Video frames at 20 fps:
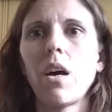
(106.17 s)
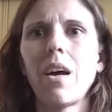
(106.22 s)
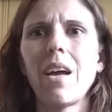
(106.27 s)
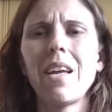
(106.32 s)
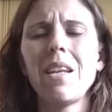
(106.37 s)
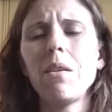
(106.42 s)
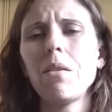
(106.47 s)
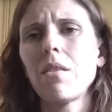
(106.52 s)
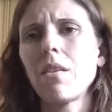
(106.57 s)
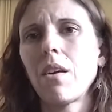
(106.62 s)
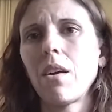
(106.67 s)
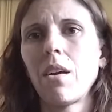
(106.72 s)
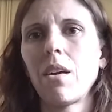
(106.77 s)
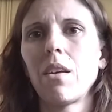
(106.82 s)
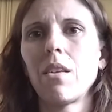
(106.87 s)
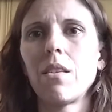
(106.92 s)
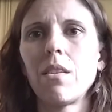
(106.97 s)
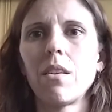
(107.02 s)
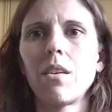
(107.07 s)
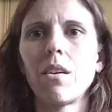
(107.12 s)
anything
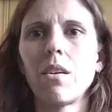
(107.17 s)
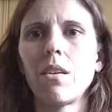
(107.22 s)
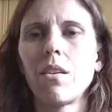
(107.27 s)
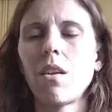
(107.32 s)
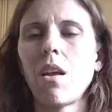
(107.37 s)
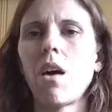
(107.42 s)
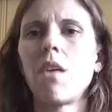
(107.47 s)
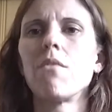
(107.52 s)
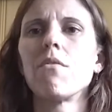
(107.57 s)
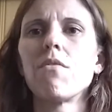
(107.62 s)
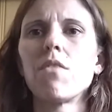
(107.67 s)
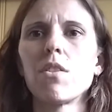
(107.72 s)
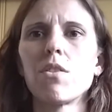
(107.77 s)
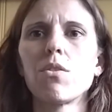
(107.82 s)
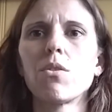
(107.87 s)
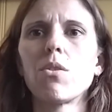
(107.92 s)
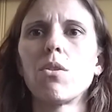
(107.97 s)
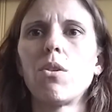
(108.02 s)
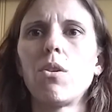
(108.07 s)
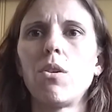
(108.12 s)
in the
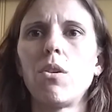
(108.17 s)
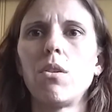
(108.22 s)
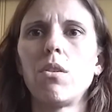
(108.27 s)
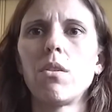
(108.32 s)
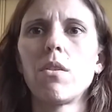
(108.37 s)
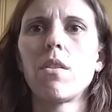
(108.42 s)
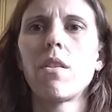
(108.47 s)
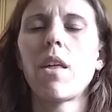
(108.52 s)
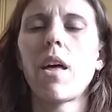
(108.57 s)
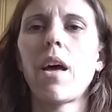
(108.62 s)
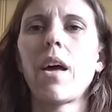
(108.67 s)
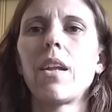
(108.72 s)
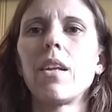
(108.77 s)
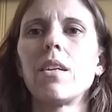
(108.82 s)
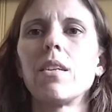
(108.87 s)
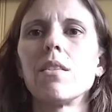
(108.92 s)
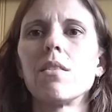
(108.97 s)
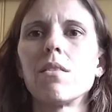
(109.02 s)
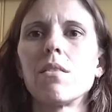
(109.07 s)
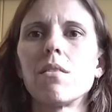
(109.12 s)
non-physical that
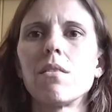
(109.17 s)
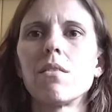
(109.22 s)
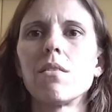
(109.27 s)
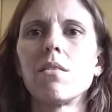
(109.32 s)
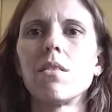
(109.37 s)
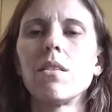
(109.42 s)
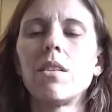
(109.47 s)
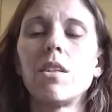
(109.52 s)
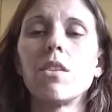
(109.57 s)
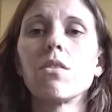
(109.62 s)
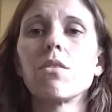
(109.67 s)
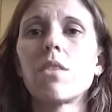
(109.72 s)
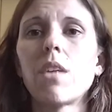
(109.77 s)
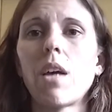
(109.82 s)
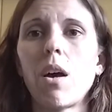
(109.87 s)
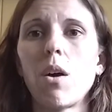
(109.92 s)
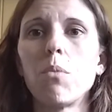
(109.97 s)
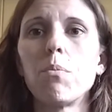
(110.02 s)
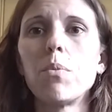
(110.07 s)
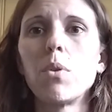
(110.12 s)
is here to
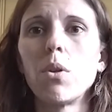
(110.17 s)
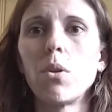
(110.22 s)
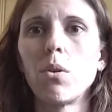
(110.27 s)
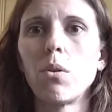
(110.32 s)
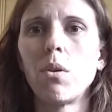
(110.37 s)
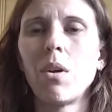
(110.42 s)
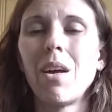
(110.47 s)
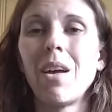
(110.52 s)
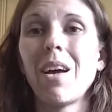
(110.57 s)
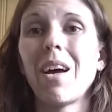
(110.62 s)
help you.